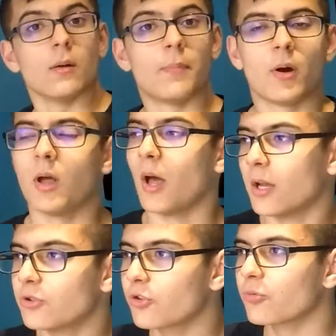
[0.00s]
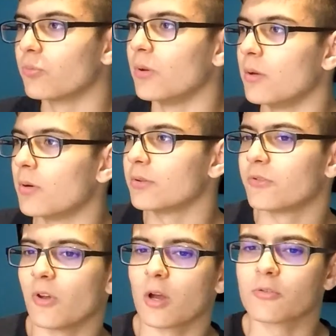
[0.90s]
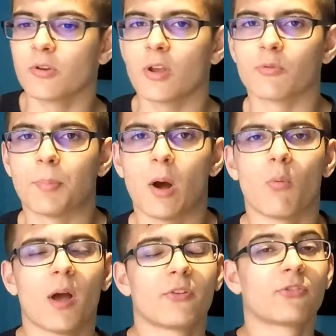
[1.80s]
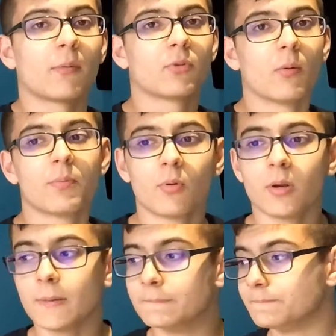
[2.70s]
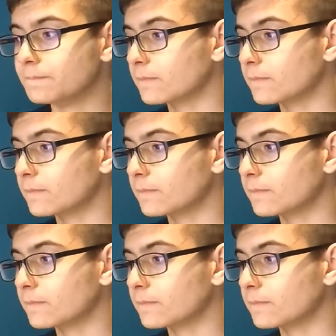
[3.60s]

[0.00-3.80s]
But I just really wanted to talk to you guys about why I stopped uploading.